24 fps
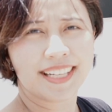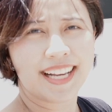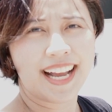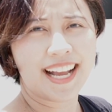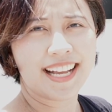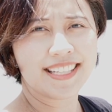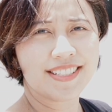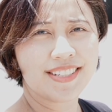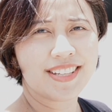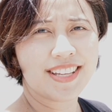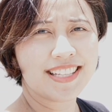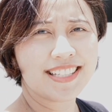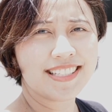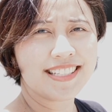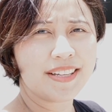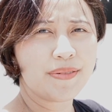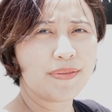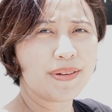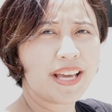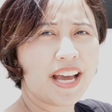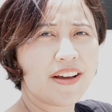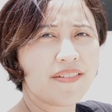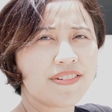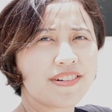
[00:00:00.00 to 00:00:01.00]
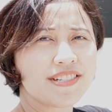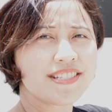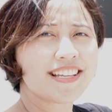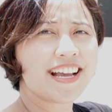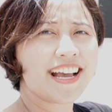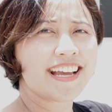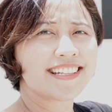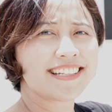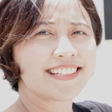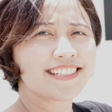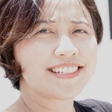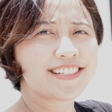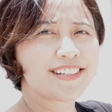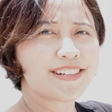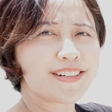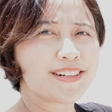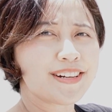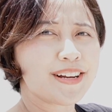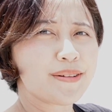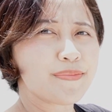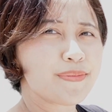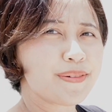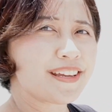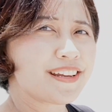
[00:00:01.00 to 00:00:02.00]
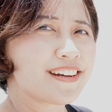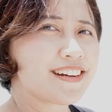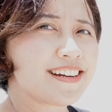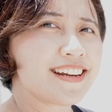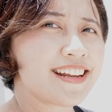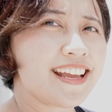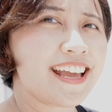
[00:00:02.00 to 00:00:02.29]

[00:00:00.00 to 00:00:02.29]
As you can see, we have our signage here, up here,